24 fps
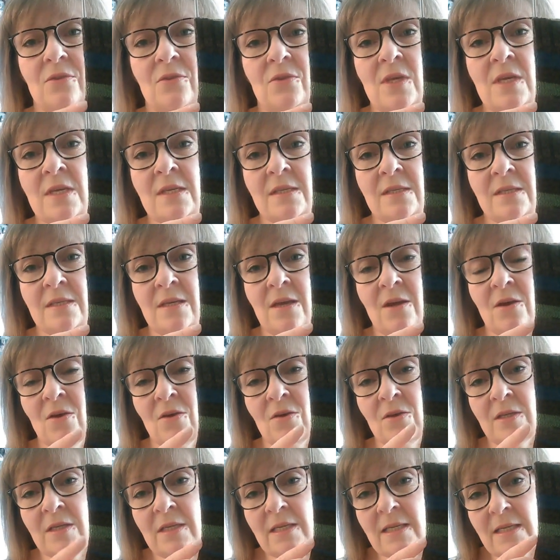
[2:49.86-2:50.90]
this
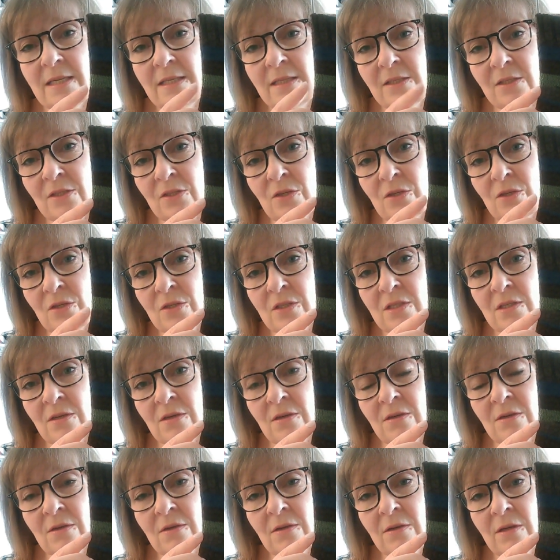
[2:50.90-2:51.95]
yarn is
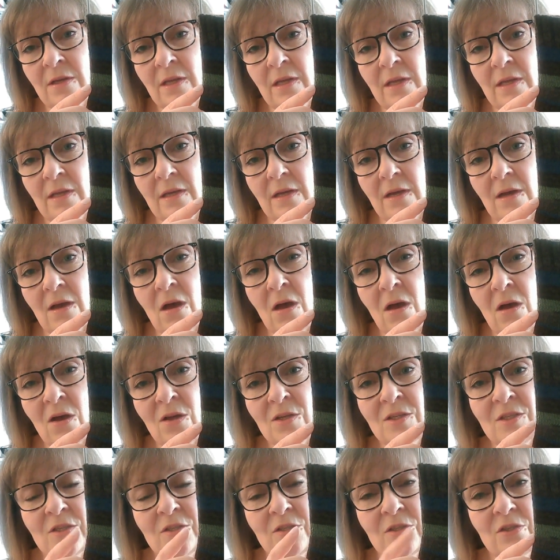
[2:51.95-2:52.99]
Sirdar
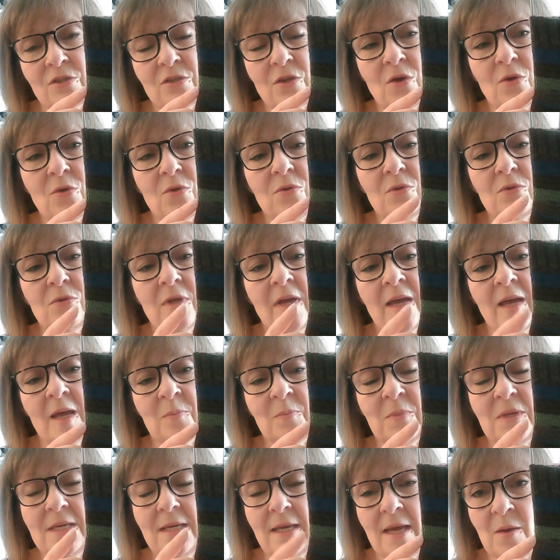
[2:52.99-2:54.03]
Heart and Sole
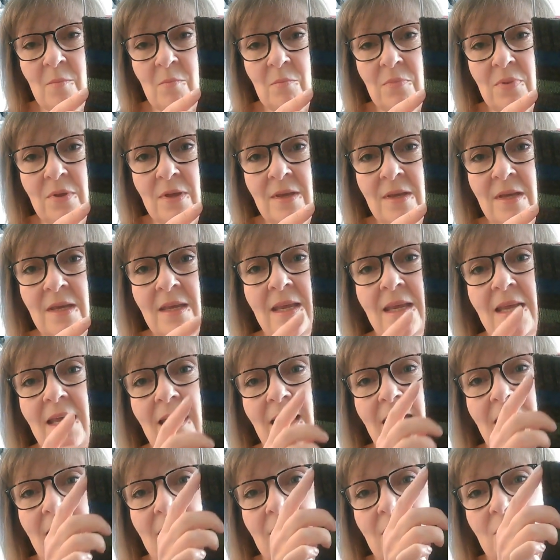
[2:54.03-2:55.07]
Happy Camper
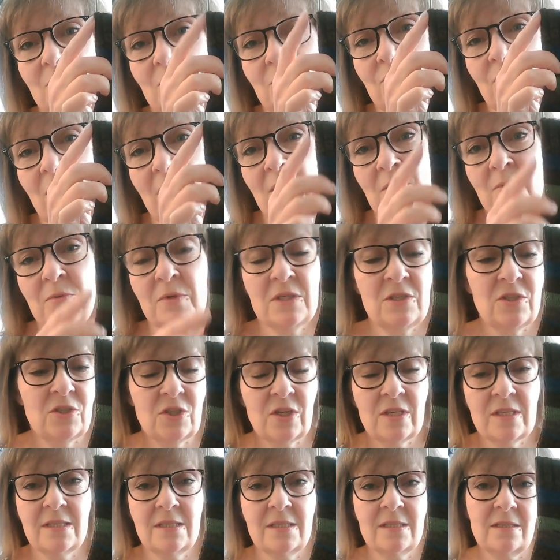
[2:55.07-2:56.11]
and the brown is
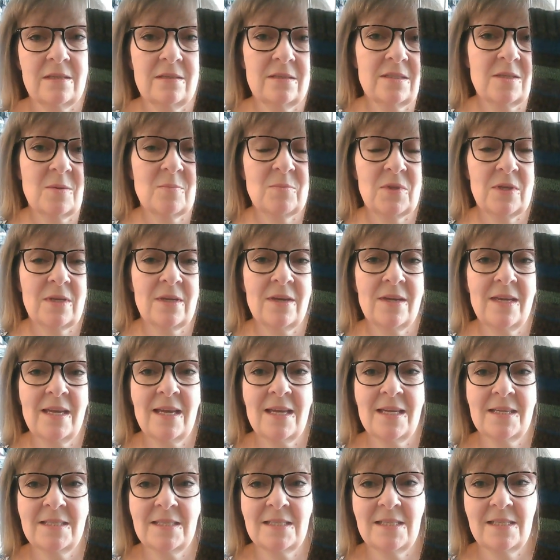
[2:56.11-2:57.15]
just something I
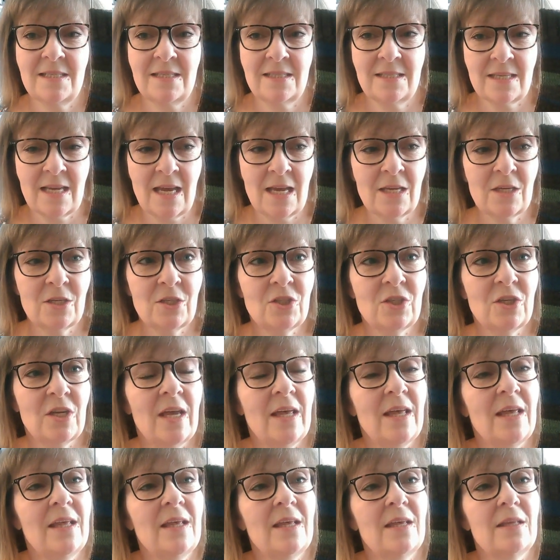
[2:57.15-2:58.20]
had in stash
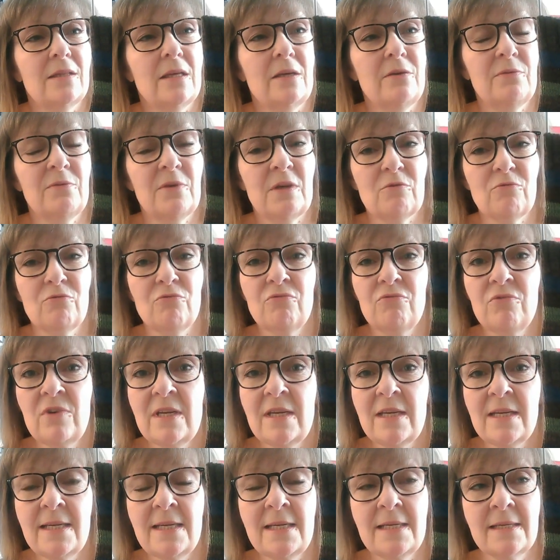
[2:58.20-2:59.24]
they fit
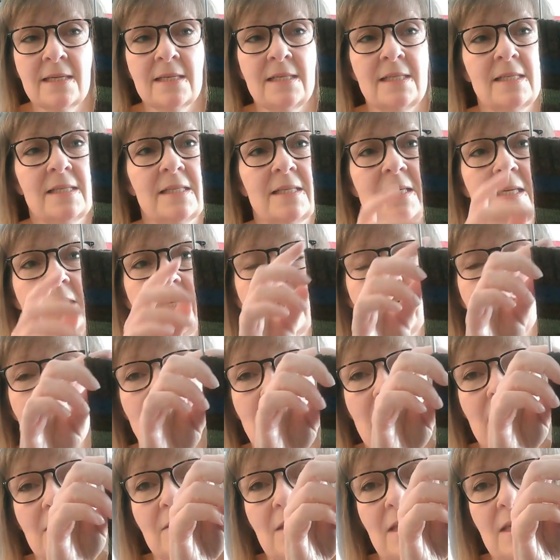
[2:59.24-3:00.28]
really nicely
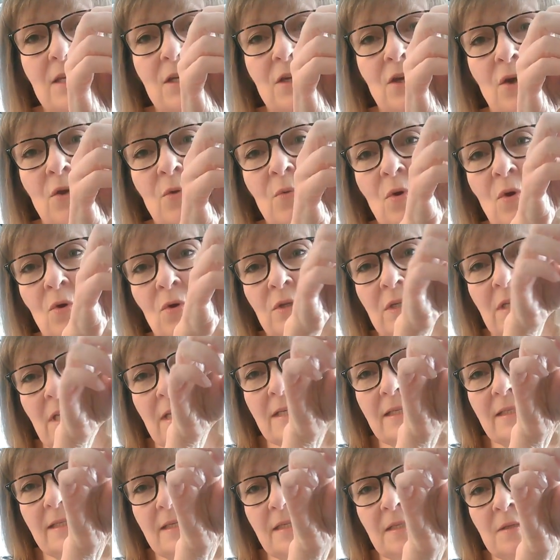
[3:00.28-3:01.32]
and they go on
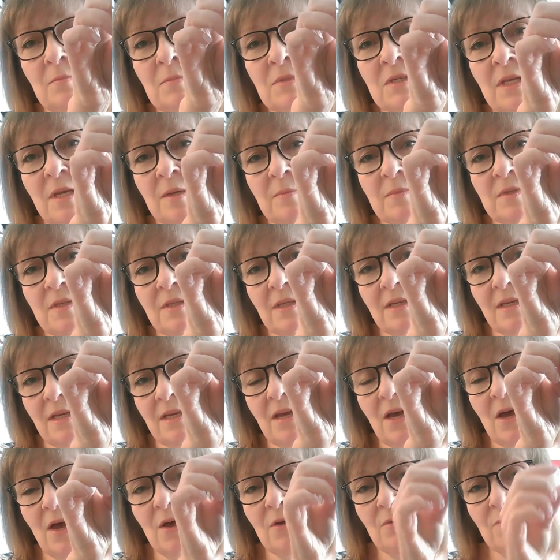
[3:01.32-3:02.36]
nicely sometimes the
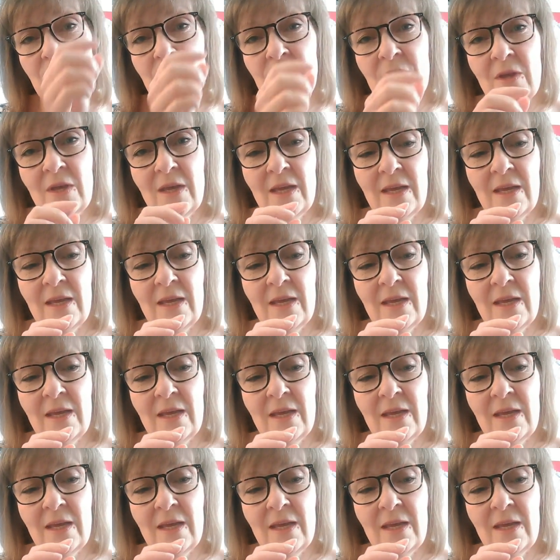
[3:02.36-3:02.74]
cuff